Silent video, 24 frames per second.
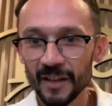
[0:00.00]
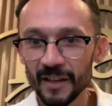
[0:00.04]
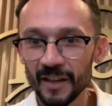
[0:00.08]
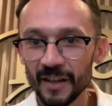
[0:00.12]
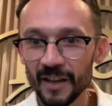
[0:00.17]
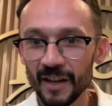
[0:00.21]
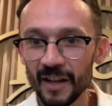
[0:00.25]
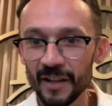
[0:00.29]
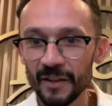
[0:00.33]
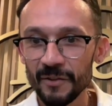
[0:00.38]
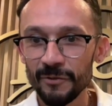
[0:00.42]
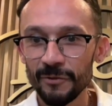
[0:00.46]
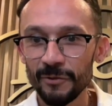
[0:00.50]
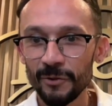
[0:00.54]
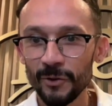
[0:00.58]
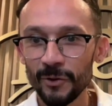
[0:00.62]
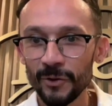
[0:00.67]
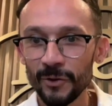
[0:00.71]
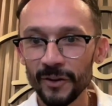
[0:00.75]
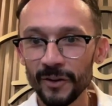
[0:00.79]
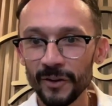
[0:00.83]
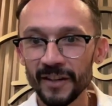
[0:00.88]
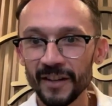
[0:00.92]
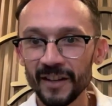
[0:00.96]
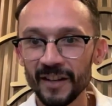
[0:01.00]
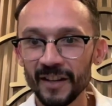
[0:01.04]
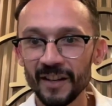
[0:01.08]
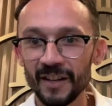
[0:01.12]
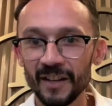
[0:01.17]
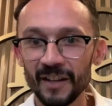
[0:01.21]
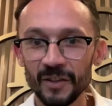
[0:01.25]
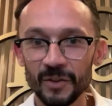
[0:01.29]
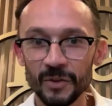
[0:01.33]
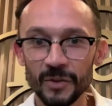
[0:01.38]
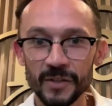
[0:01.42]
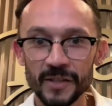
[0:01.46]

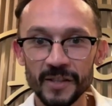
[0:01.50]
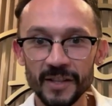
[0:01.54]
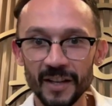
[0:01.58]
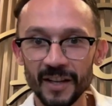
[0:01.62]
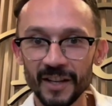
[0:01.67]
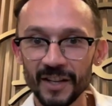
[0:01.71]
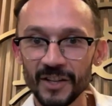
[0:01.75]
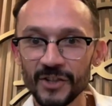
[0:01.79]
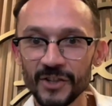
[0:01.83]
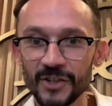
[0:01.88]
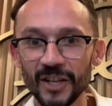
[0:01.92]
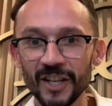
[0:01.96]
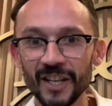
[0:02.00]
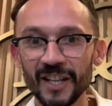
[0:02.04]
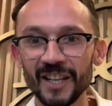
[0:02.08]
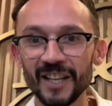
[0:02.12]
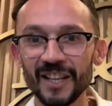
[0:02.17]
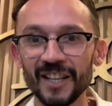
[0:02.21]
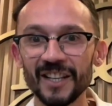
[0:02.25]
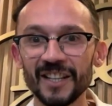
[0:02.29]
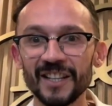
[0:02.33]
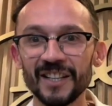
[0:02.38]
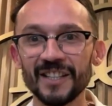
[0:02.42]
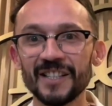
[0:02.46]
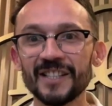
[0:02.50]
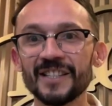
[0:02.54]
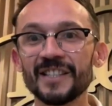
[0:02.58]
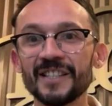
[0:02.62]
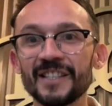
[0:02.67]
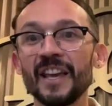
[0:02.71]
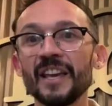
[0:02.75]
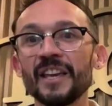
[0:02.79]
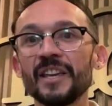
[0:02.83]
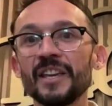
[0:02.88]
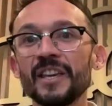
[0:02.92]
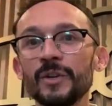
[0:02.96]
California, Los Angeles.
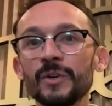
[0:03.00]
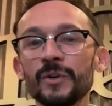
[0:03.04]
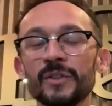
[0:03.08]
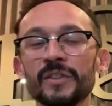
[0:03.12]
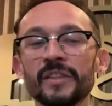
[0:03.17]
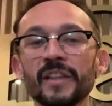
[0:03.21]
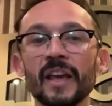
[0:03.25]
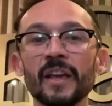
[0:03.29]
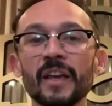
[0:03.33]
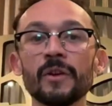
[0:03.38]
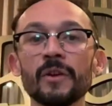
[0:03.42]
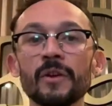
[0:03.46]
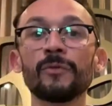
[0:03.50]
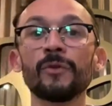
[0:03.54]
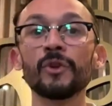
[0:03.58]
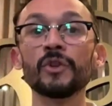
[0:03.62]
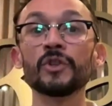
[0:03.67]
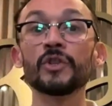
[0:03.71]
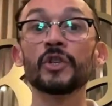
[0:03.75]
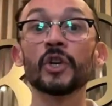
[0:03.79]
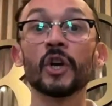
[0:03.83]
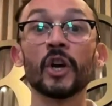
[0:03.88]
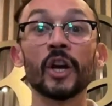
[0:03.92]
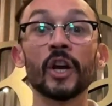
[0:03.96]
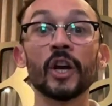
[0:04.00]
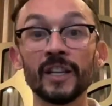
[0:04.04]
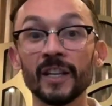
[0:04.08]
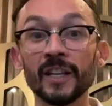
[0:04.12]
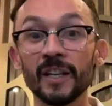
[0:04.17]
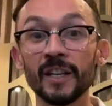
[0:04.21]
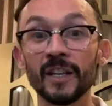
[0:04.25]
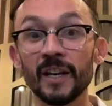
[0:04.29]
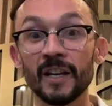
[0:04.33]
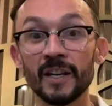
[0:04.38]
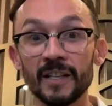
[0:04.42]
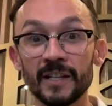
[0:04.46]
Thank you. Thank you for
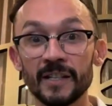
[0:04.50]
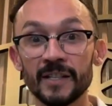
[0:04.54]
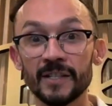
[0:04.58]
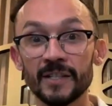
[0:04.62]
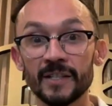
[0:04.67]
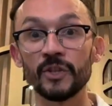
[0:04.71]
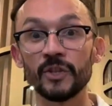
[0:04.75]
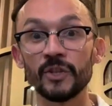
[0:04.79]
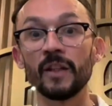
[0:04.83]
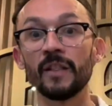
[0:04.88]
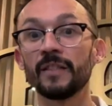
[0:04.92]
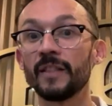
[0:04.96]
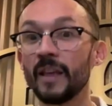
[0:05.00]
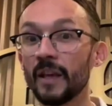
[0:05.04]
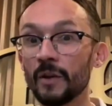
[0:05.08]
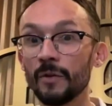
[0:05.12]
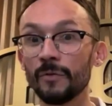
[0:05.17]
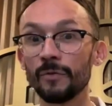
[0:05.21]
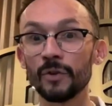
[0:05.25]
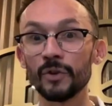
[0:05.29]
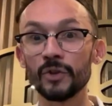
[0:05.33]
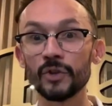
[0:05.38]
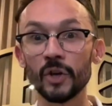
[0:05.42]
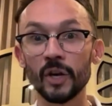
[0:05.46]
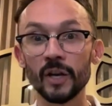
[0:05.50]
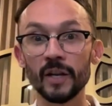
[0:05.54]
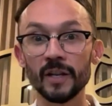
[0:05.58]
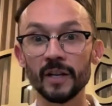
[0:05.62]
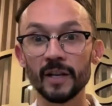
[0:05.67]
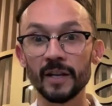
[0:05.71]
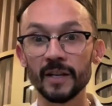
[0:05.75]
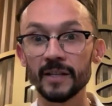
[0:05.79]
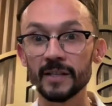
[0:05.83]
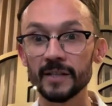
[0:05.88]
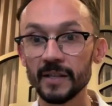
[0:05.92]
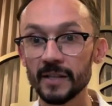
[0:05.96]
joining us. Thank you for joining
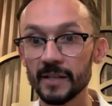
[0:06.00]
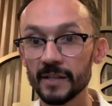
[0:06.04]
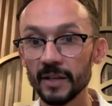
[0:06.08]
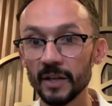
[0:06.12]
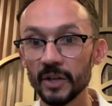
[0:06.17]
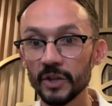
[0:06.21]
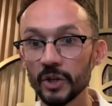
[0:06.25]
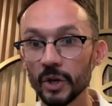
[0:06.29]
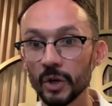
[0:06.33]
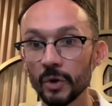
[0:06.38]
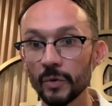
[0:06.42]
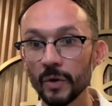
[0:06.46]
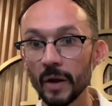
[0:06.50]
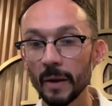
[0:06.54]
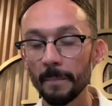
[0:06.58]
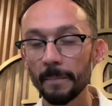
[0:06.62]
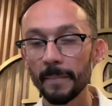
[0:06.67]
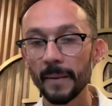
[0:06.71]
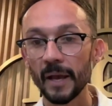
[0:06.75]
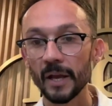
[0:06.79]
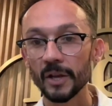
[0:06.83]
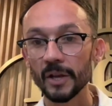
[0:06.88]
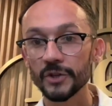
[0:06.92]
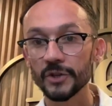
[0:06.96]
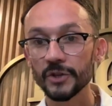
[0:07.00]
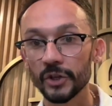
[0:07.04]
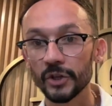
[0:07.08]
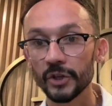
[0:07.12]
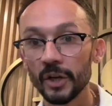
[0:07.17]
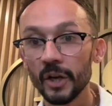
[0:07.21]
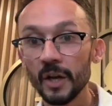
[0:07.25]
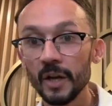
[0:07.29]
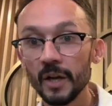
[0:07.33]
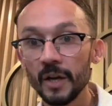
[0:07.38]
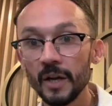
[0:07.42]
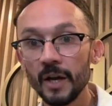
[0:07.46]
us. It's such a great pleasure
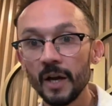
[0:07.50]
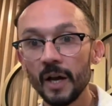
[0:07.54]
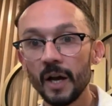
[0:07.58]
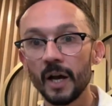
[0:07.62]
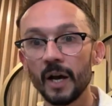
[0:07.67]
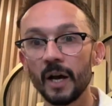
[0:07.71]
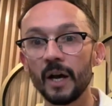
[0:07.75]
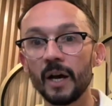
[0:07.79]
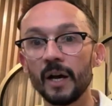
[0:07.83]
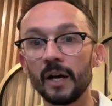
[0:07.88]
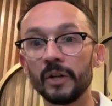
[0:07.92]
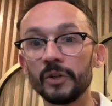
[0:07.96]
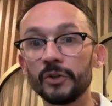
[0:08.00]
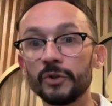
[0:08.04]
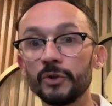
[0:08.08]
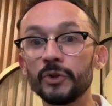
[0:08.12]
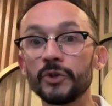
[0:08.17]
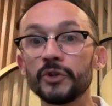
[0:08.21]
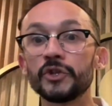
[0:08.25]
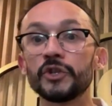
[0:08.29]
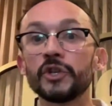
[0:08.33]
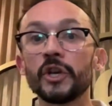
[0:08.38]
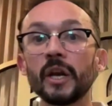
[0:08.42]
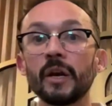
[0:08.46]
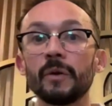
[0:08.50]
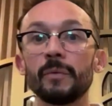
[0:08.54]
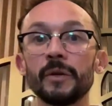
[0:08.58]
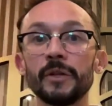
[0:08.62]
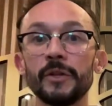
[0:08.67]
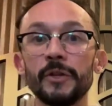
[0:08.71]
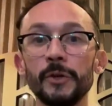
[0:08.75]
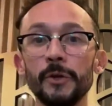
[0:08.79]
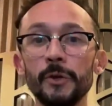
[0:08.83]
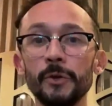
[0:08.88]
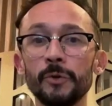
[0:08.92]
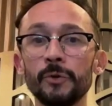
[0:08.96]
to share
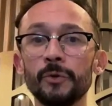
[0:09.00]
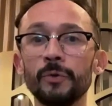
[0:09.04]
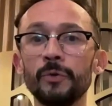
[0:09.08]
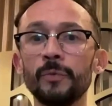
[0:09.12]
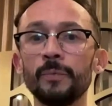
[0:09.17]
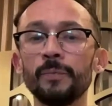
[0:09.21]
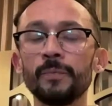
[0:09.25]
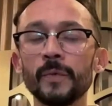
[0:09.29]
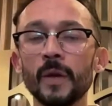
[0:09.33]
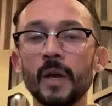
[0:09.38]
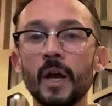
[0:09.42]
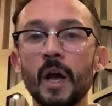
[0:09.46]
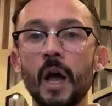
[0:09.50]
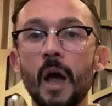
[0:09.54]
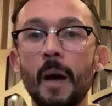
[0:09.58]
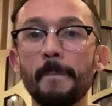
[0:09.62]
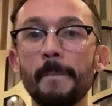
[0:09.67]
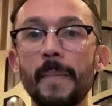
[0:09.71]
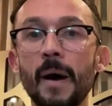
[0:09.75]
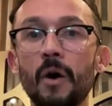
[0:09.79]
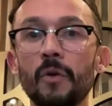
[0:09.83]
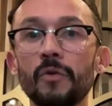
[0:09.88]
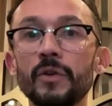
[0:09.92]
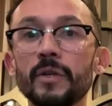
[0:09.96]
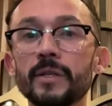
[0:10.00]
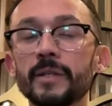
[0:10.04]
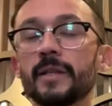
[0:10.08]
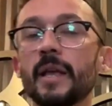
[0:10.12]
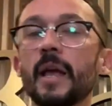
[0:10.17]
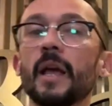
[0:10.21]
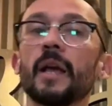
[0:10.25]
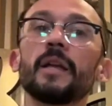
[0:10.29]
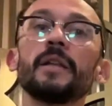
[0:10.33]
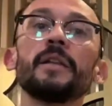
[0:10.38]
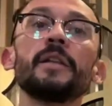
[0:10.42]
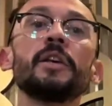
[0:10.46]
with you about this
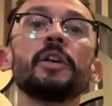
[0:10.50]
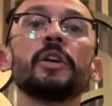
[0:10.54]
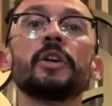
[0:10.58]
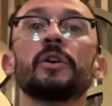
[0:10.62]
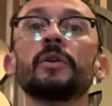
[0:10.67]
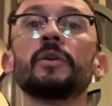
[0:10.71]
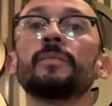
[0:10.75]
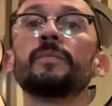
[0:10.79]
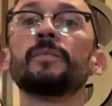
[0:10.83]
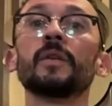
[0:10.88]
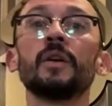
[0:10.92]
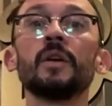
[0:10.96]
technique.